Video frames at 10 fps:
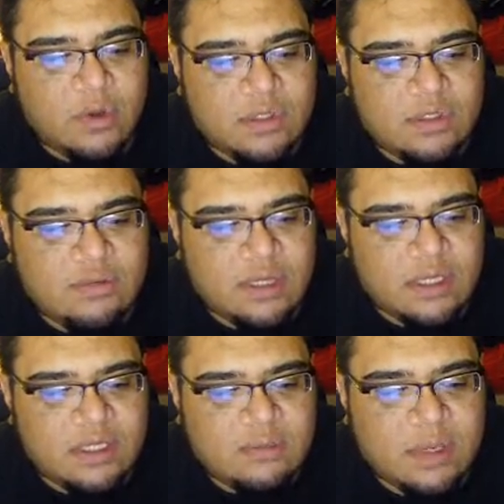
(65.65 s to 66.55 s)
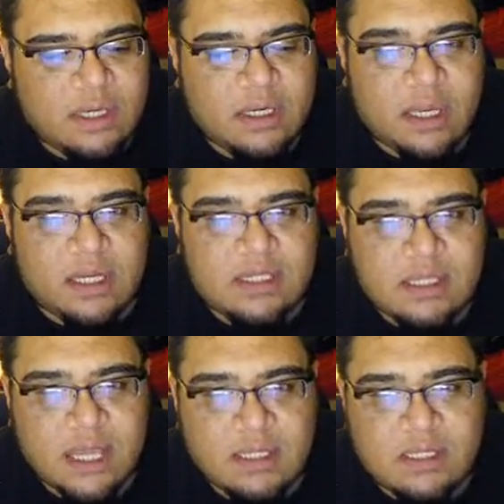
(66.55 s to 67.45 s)
Most of it has been kind of
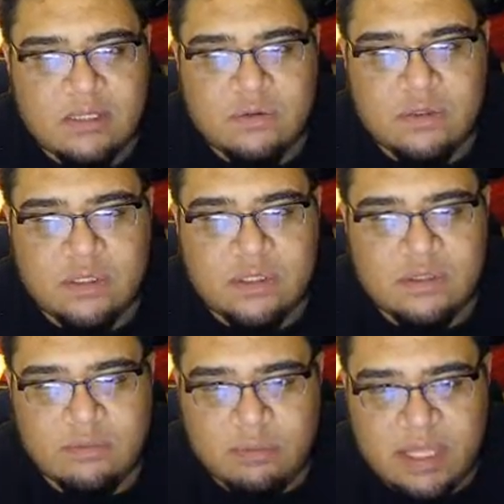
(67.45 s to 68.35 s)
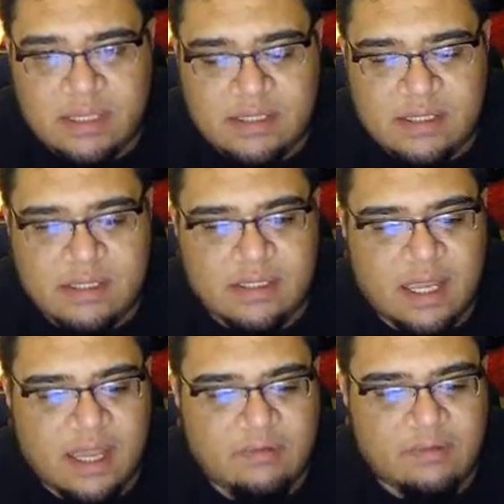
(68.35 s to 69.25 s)
sketches or just
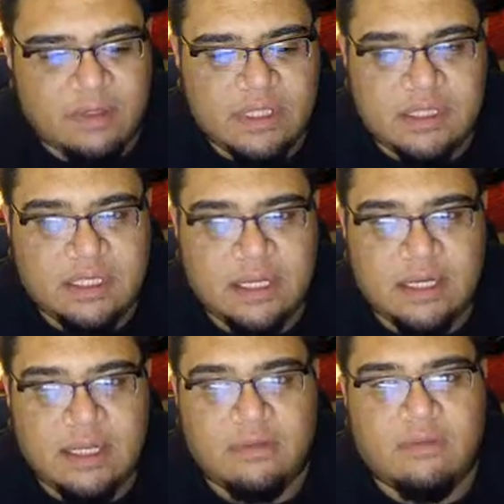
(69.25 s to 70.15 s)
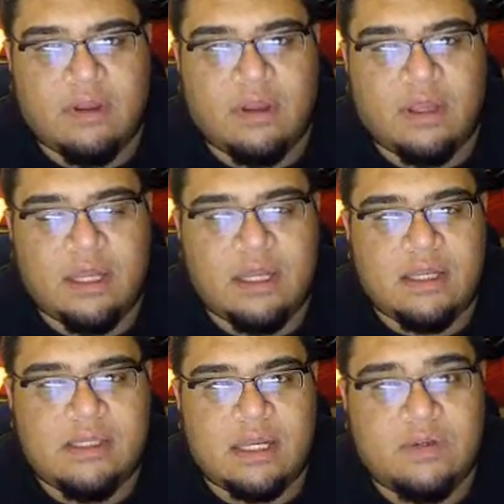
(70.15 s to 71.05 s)
pieces. I haven't really seen any of uh,
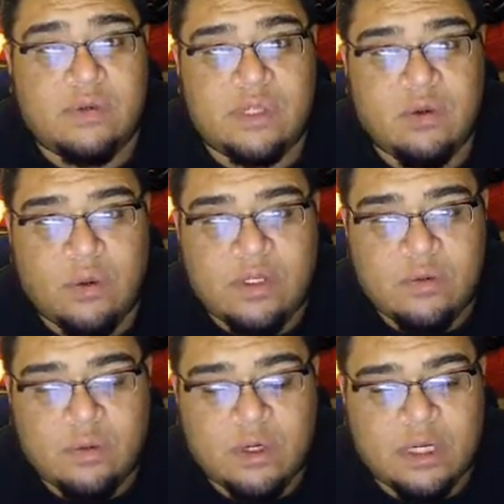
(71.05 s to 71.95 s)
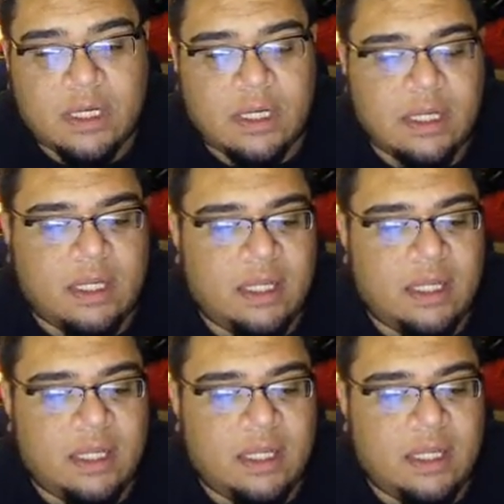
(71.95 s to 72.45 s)
his actual sequential work.